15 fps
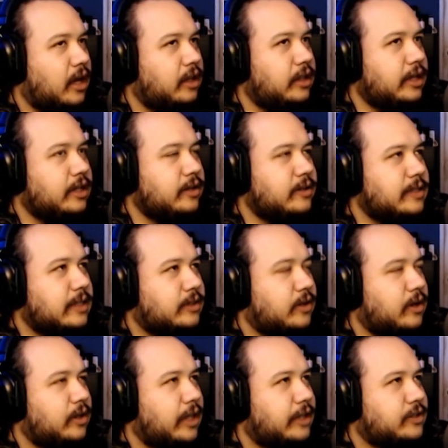all I know is that
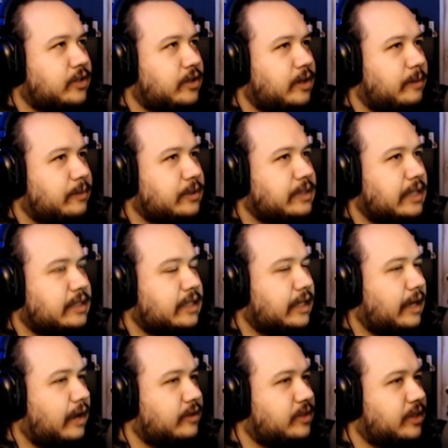there are like certain numbers that
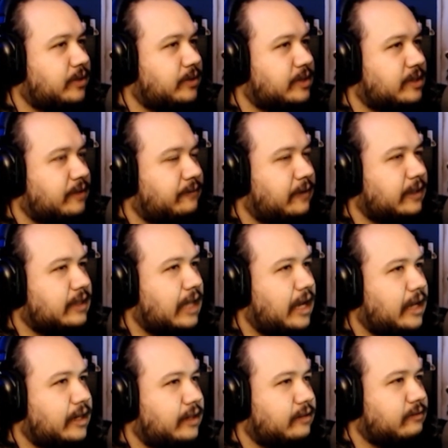stick out to you and stuff like
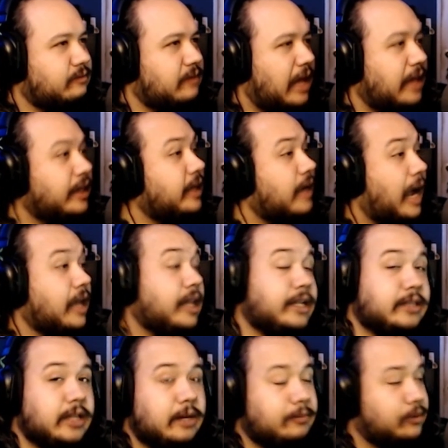that and i like i
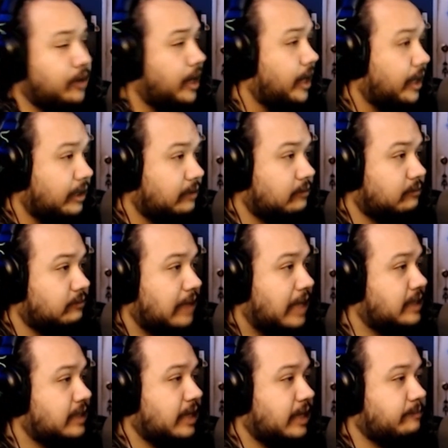like the number eight
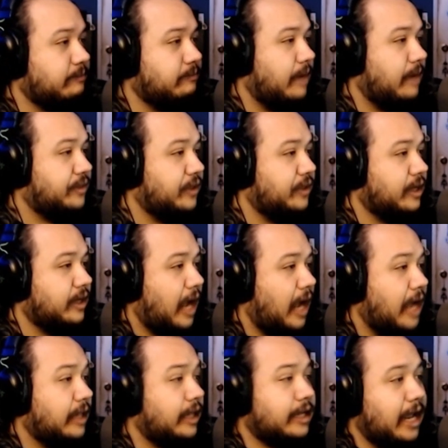that's like my thing
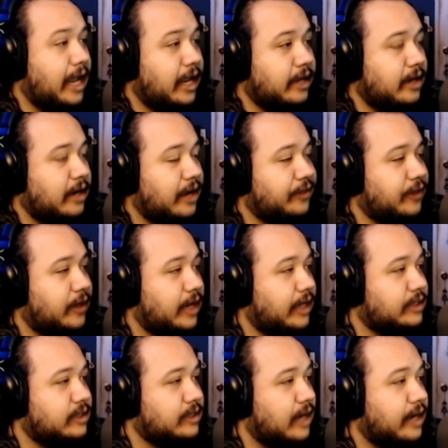i like eight i think
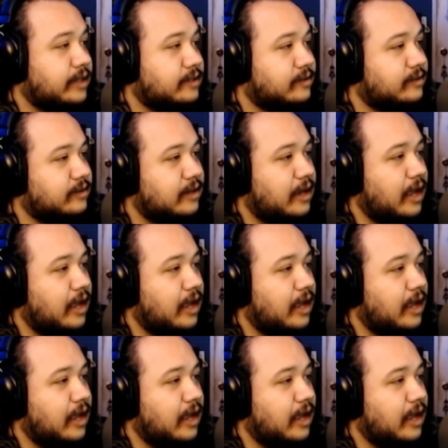eight's nice